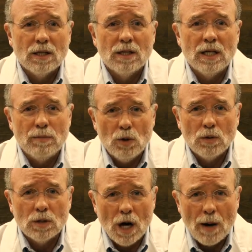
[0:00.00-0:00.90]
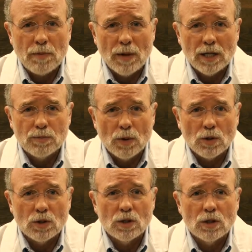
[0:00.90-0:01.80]
the immune compromised
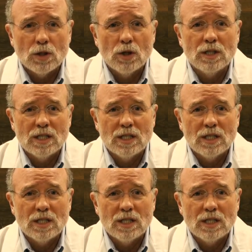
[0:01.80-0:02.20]
person could